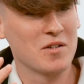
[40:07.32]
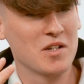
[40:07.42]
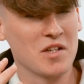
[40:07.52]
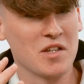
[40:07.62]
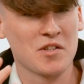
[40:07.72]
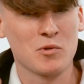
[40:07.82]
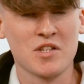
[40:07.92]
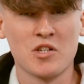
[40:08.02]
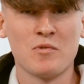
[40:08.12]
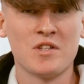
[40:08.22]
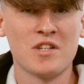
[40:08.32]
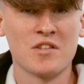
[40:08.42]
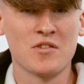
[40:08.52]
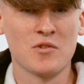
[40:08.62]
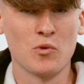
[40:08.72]
It is quite
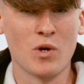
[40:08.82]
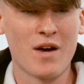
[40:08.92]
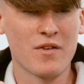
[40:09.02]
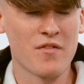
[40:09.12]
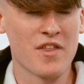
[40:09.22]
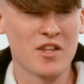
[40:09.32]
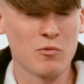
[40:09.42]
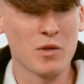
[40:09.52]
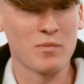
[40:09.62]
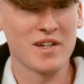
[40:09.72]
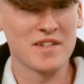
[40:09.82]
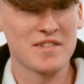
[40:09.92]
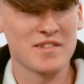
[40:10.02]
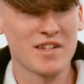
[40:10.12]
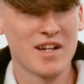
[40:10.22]
convenient to have everything in one
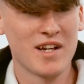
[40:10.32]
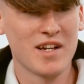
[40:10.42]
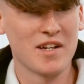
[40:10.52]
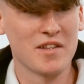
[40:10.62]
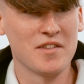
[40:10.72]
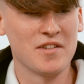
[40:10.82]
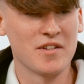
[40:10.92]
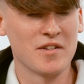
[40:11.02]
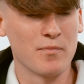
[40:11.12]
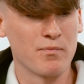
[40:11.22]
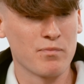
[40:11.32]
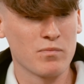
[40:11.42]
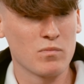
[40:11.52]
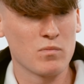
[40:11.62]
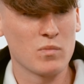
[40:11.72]
place. And
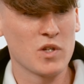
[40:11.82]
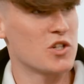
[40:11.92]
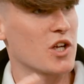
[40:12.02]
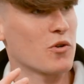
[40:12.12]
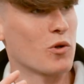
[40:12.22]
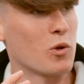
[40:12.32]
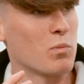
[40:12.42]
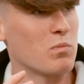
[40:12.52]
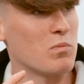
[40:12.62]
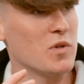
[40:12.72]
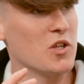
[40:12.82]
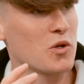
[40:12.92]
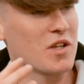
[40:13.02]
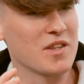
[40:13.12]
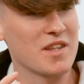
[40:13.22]
in general, you
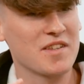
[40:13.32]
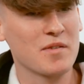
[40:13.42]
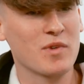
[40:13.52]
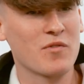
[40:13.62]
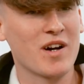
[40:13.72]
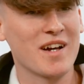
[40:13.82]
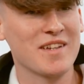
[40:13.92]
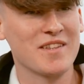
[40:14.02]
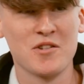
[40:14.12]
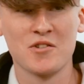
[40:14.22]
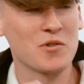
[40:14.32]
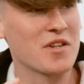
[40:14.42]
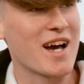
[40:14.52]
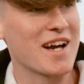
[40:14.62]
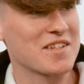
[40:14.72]
can simplify, there are
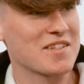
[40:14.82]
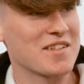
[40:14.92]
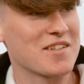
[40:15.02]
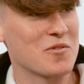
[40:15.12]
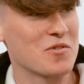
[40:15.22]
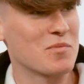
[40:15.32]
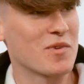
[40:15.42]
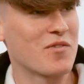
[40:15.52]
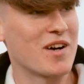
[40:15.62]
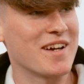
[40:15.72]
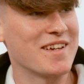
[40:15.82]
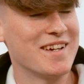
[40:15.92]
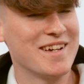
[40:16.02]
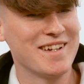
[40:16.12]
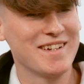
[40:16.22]
certain hacks to simplify
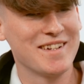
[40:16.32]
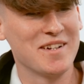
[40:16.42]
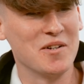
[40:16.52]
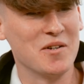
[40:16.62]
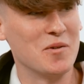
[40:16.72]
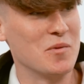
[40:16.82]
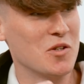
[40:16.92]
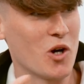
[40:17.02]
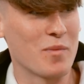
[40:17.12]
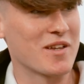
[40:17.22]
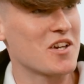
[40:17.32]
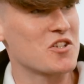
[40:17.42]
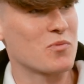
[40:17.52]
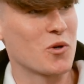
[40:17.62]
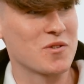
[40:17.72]
your
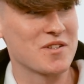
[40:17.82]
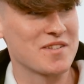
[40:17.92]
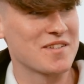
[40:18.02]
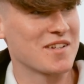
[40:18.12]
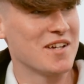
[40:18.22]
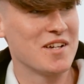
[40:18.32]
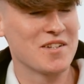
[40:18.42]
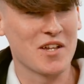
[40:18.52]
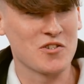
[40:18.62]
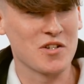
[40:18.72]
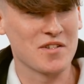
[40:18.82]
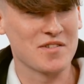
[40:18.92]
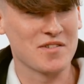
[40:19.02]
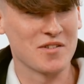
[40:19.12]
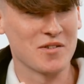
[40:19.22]
application process, such
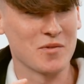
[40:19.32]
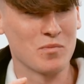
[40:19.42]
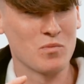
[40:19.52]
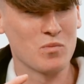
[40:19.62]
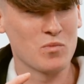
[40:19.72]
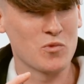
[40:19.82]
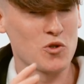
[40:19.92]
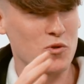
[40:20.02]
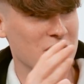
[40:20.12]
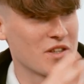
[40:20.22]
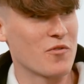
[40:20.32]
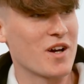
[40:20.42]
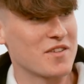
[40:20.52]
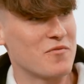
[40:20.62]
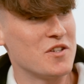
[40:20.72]
as choosing the
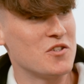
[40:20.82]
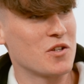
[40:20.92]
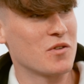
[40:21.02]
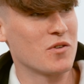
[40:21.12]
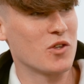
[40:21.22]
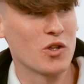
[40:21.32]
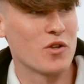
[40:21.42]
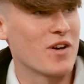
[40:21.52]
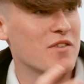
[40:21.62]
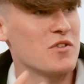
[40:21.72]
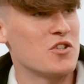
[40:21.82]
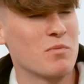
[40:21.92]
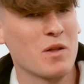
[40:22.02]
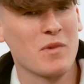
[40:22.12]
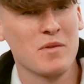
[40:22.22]
right region, not the right
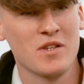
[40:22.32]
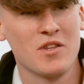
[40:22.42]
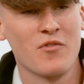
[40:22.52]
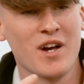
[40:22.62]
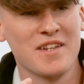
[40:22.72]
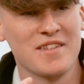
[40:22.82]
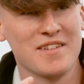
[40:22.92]
region, but maybe the right